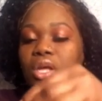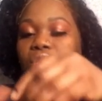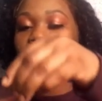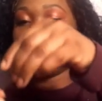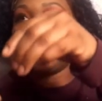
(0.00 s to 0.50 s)

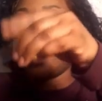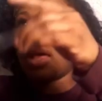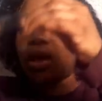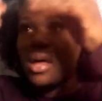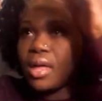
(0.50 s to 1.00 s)
So you
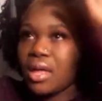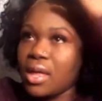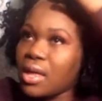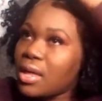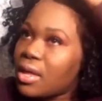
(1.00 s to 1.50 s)
take
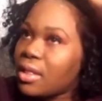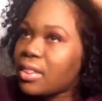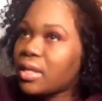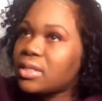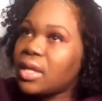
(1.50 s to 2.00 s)

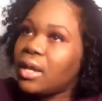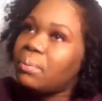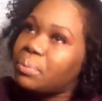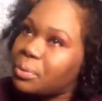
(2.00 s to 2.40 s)
the tape